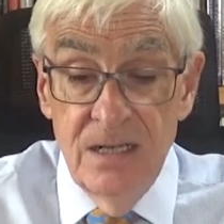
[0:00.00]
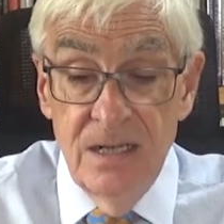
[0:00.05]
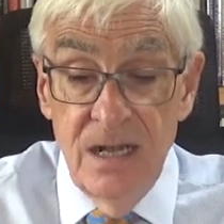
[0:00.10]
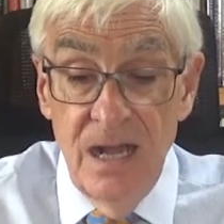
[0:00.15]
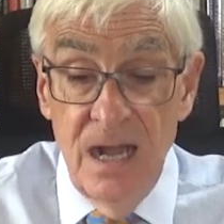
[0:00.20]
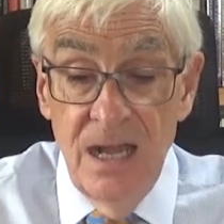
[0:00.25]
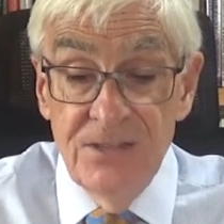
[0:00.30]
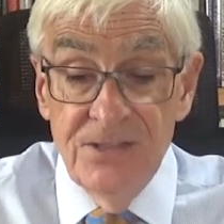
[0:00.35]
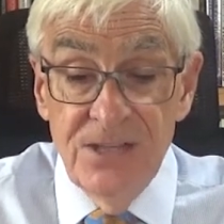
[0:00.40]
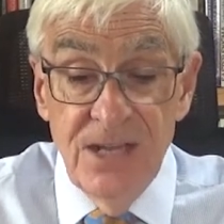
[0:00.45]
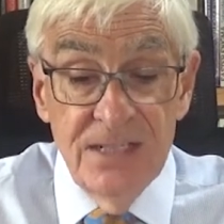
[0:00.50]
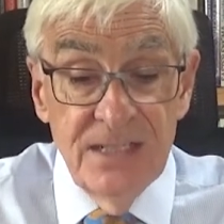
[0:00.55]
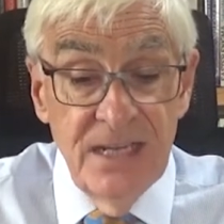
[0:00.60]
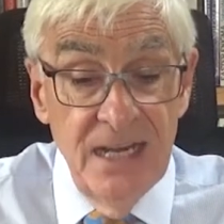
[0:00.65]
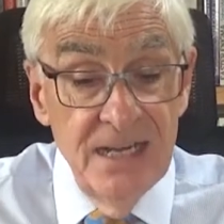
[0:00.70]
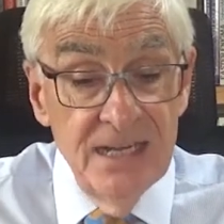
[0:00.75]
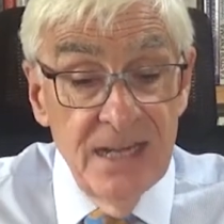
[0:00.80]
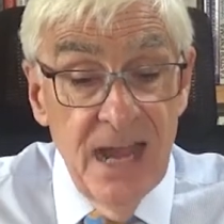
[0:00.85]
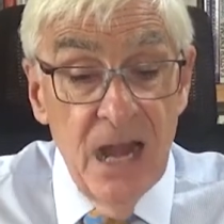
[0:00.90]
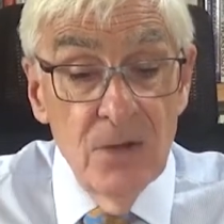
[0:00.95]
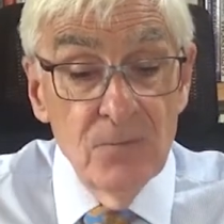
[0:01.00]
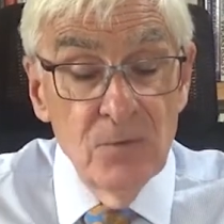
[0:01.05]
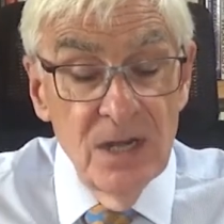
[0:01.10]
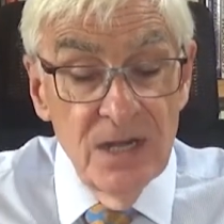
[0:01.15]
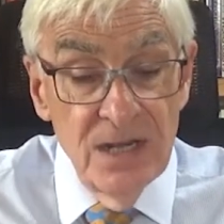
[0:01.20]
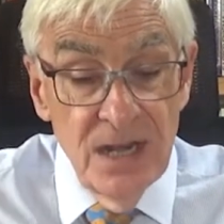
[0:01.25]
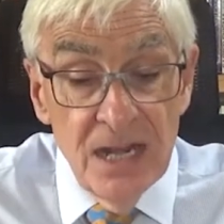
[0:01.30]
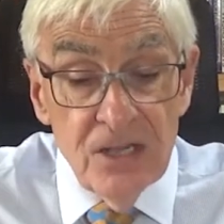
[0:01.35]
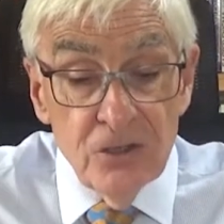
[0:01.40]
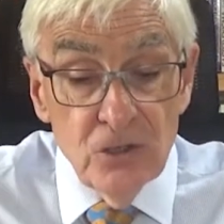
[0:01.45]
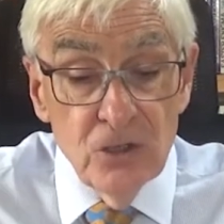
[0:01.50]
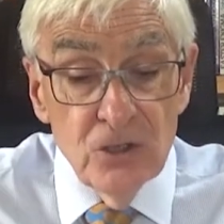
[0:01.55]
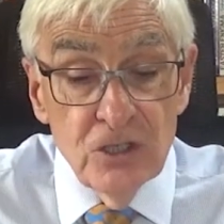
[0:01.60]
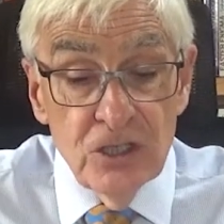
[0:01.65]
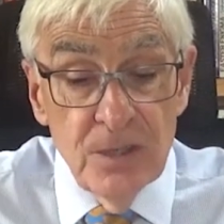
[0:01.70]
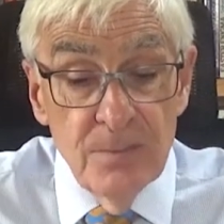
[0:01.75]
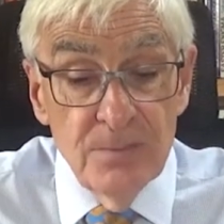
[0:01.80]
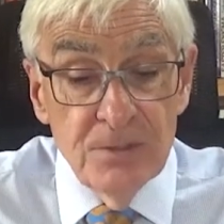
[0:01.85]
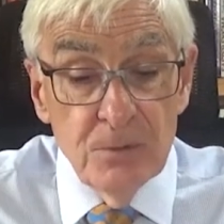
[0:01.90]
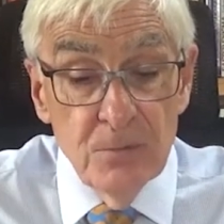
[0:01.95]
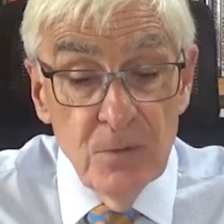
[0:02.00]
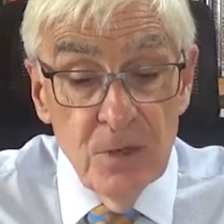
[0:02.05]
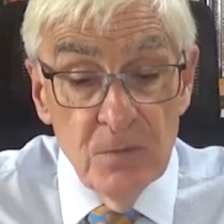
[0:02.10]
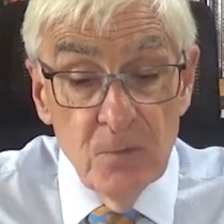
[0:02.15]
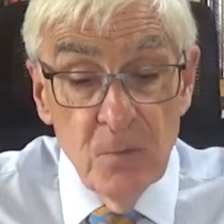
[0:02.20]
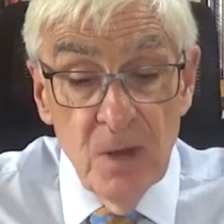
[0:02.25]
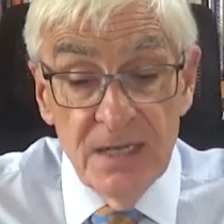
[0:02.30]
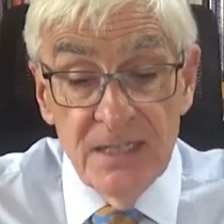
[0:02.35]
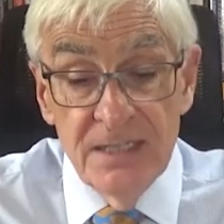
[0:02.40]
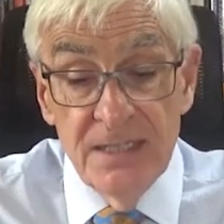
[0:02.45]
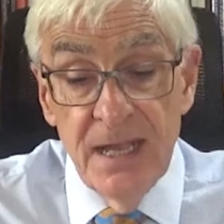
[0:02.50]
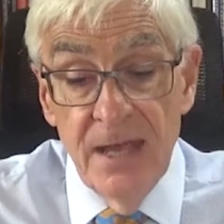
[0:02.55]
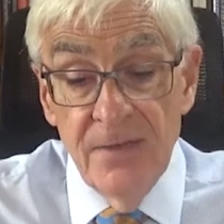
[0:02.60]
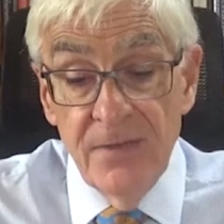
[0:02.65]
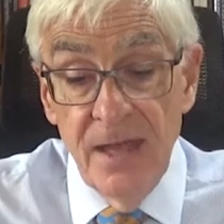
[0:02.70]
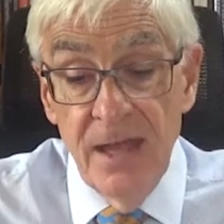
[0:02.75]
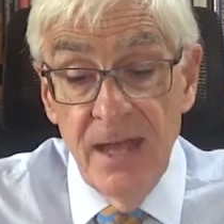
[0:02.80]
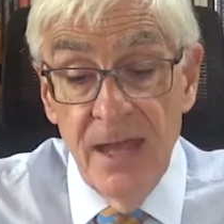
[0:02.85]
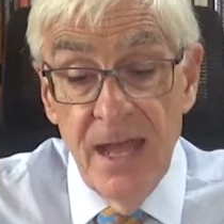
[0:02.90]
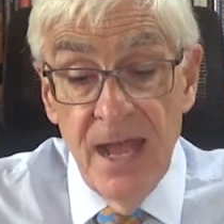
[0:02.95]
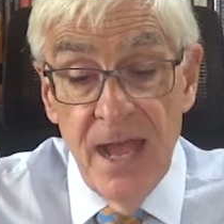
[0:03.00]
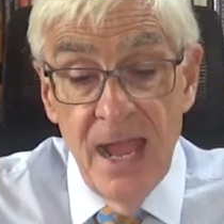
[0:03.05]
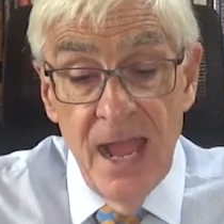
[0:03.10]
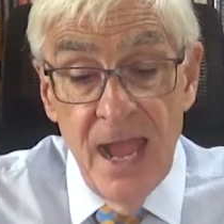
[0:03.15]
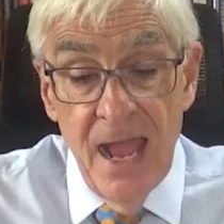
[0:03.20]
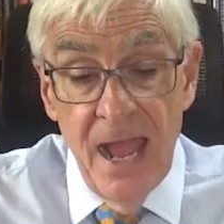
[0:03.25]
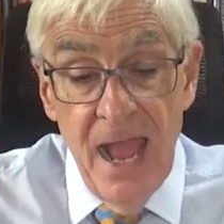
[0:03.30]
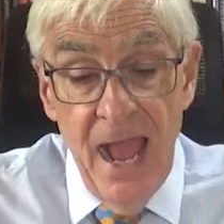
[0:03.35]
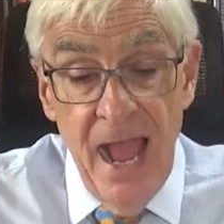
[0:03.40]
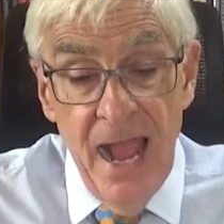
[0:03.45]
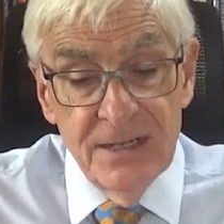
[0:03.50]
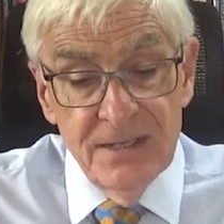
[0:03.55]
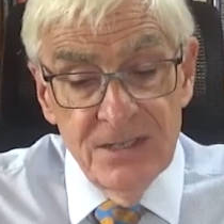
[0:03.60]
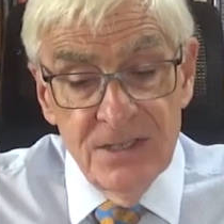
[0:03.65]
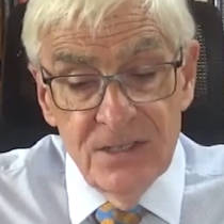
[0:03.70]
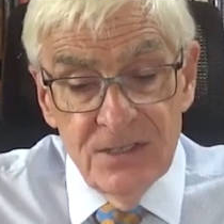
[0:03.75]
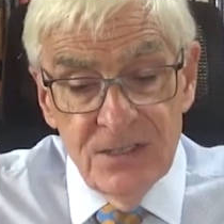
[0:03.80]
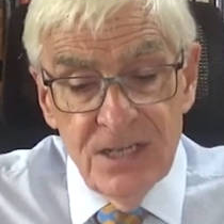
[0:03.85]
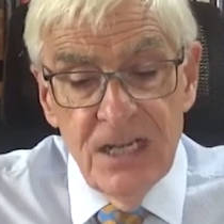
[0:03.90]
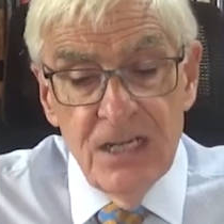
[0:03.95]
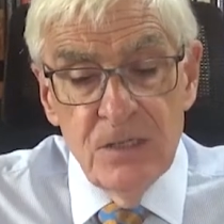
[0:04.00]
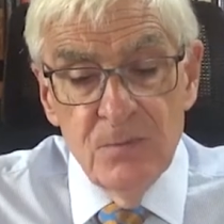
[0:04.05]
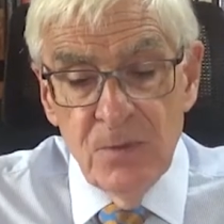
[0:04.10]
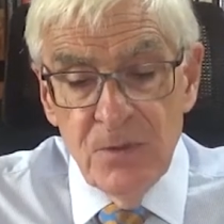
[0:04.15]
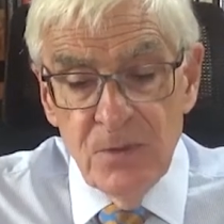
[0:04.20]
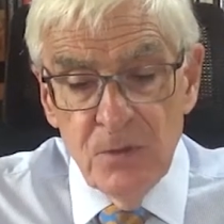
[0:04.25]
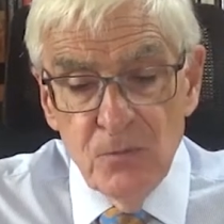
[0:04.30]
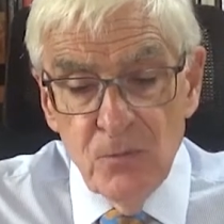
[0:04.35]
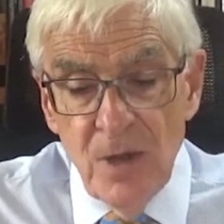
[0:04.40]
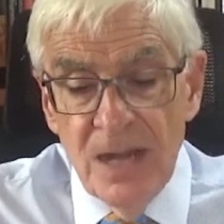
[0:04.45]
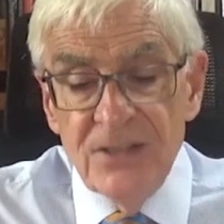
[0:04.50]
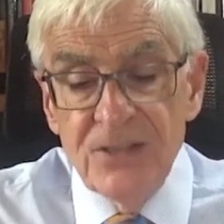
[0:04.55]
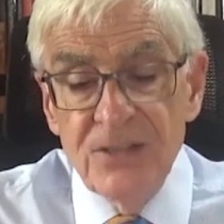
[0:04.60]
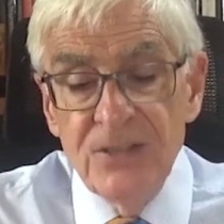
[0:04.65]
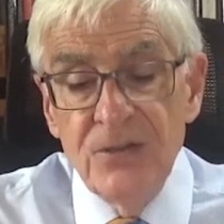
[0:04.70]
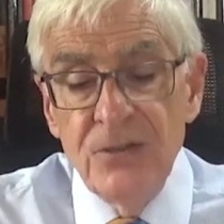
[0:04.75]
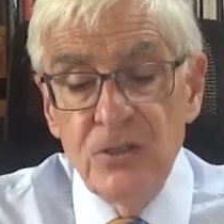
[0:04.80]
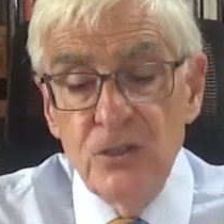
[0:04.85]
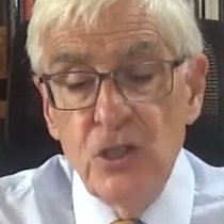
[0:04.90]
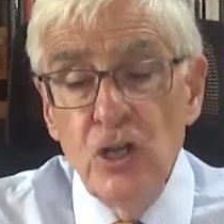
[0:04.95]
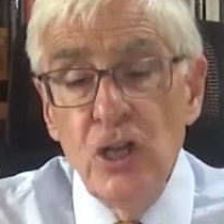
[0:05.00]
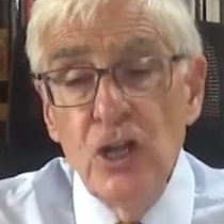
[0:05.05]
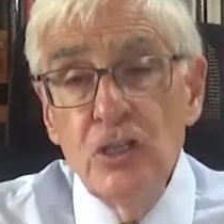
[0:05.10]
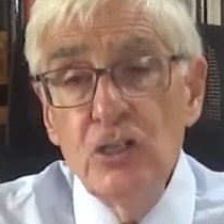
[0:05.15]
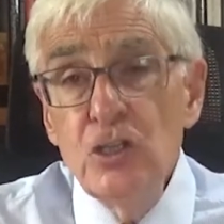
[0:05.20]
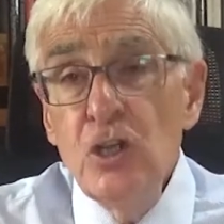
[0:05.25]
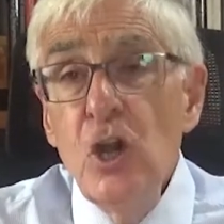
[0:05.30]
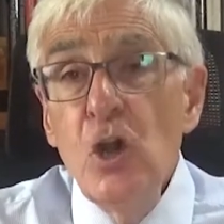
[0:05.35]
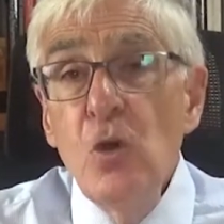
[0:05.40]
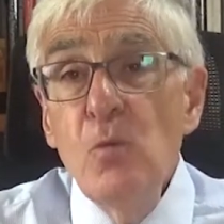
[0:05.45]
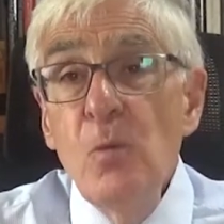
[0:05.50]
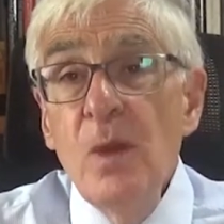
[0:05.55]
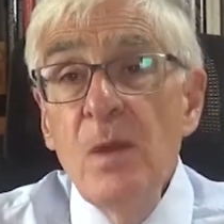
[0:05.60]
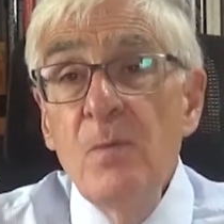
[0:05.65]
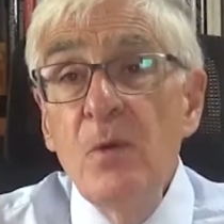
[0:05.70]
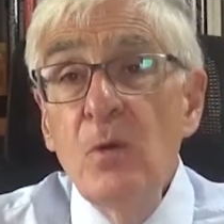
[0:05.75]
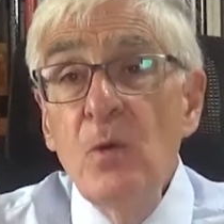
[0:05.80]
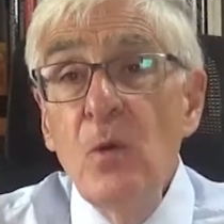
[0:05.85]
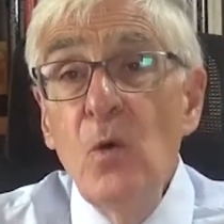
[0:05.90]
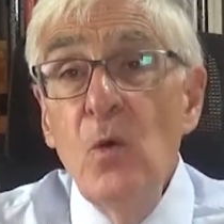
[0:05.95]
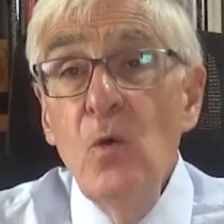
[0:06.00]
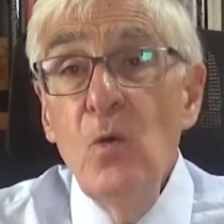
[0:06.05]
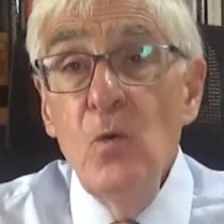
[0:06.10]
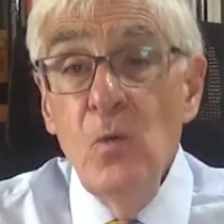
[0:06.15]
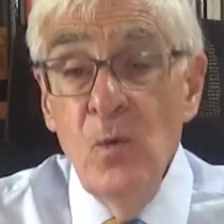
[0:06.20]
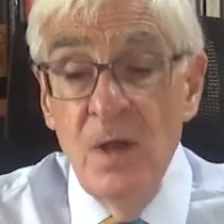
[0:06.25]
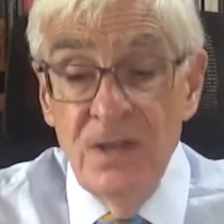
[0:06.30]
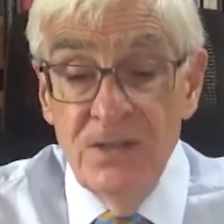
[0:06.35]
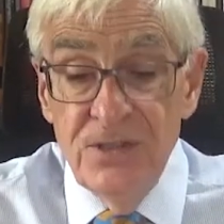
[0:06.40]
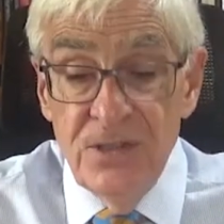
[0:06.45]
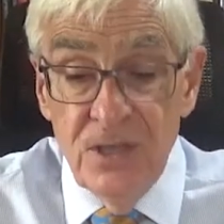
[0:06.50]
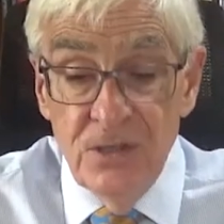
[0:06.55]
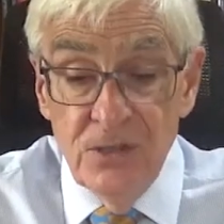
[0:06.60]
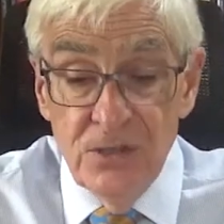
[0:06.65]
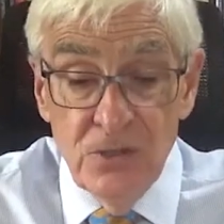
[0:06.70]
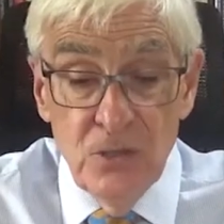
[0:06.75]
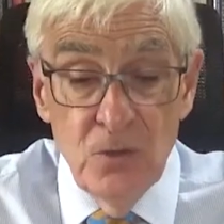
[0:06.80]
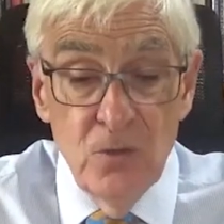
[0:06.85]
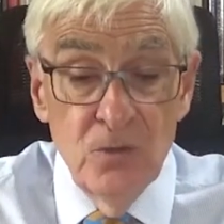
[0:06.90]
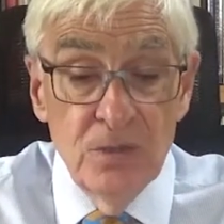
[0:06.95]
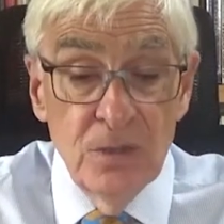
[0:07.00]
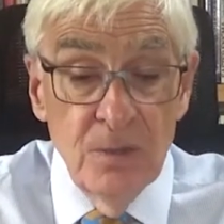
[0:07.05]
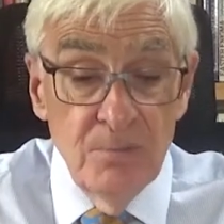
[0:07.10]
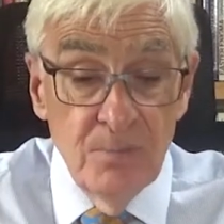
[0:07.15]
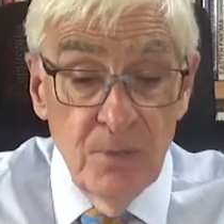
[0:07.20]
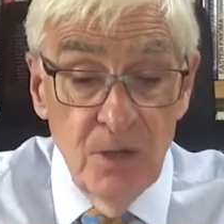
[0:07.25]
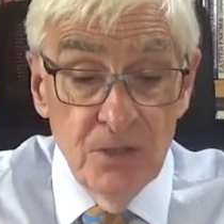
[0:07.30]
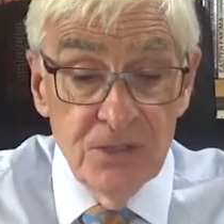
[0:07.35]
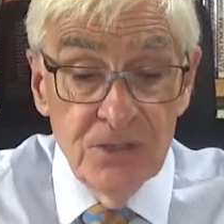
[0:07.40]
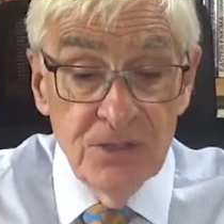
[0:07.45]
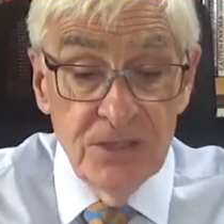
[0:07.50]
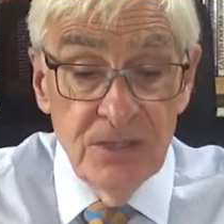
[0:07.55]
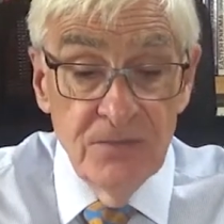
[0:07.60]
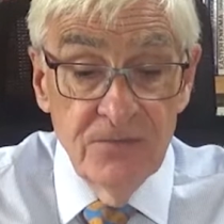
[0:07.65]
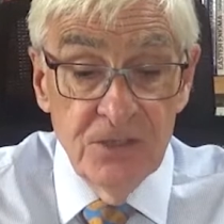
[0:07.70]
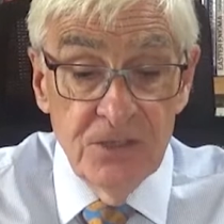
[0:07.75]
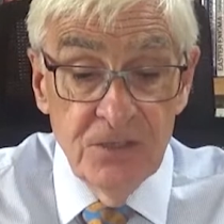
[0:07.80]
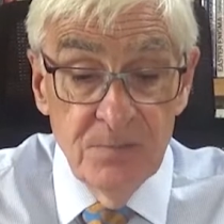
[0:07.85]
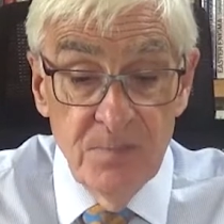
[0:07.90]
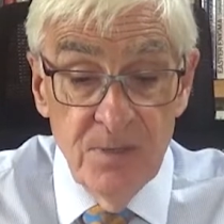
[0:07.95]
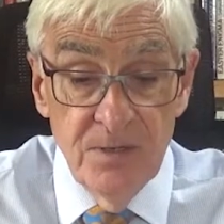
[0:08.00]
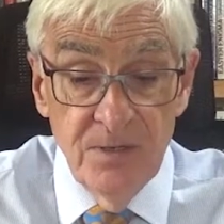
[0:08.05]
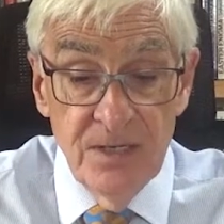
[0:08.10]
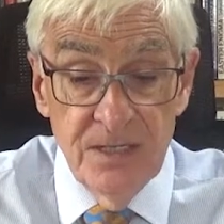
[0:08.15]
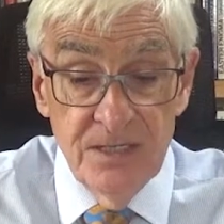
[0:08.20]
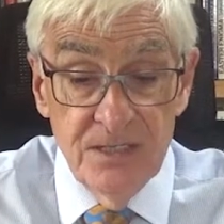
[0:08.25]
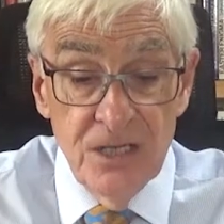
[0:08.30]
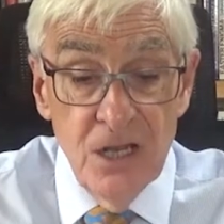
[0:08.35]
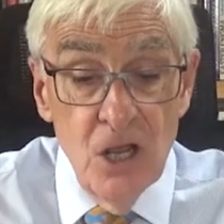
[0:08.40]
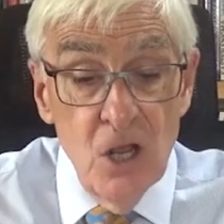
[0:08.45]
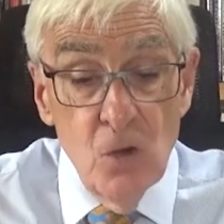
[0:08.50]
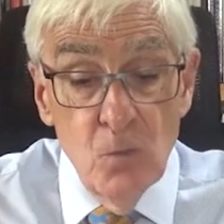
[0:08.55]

I said, in our relationships with one another, and indeed with the rest of the church, we will always exude a positive spirit.